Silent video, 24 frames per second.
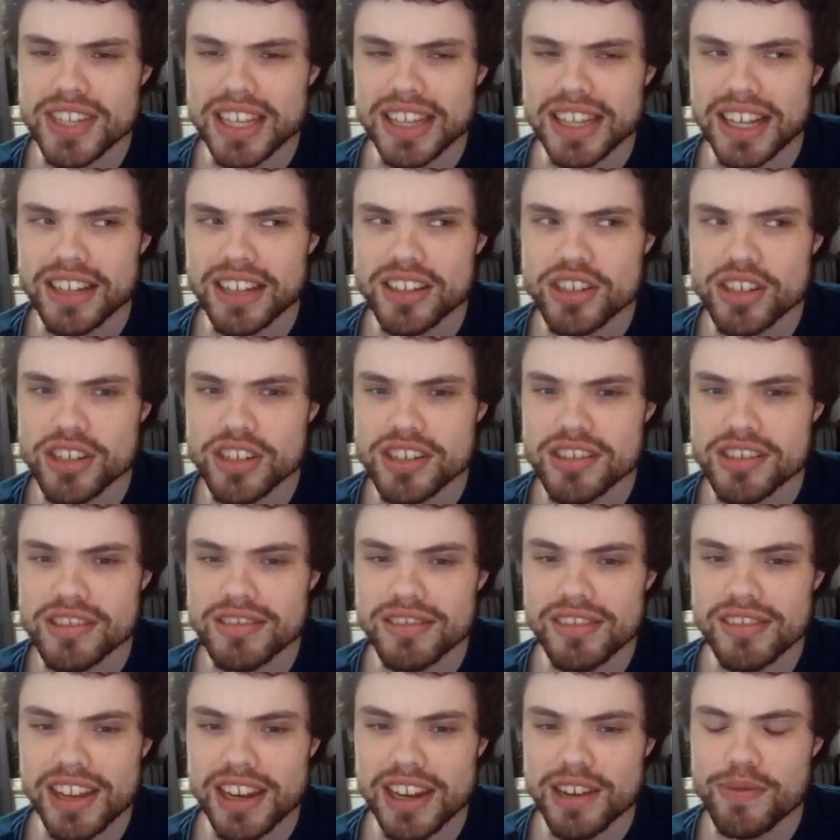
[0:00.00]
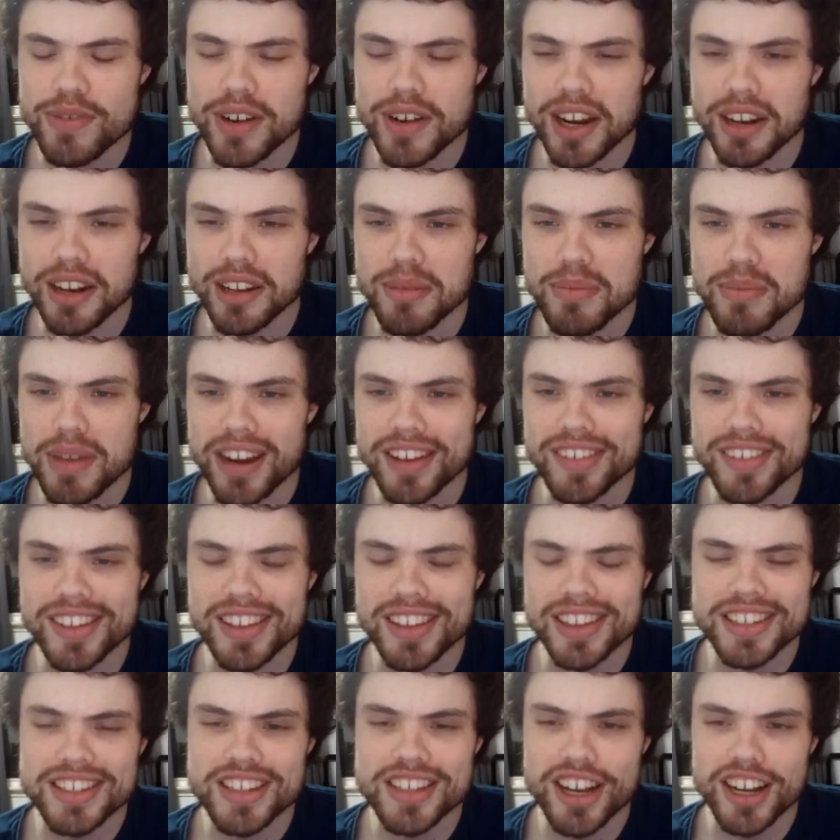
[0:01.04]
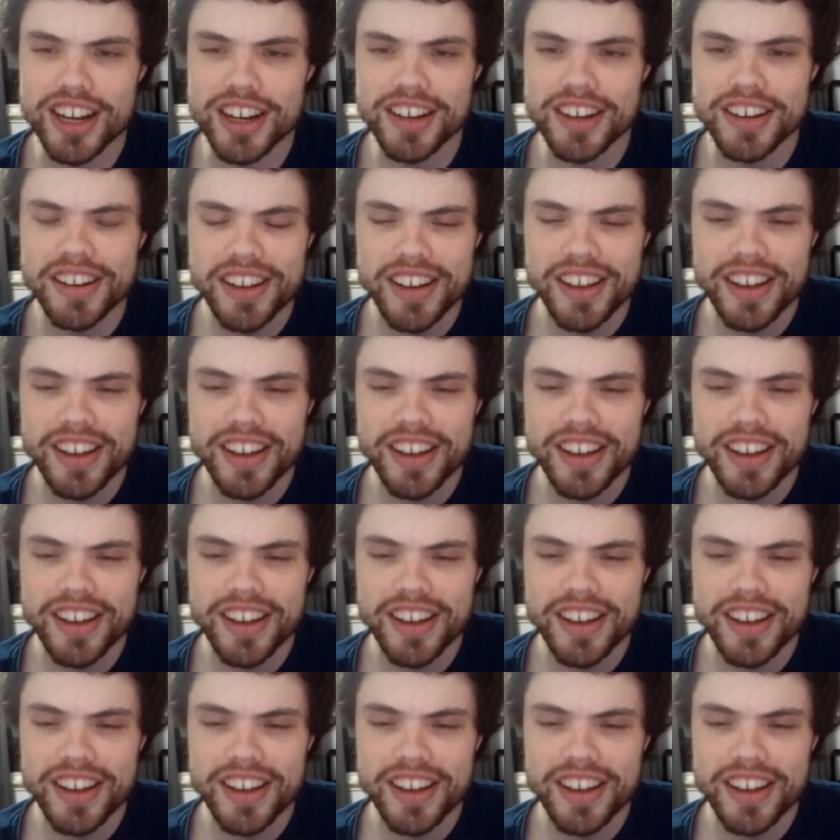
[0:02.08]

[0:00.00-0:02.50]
and that's just infinitely better than this card.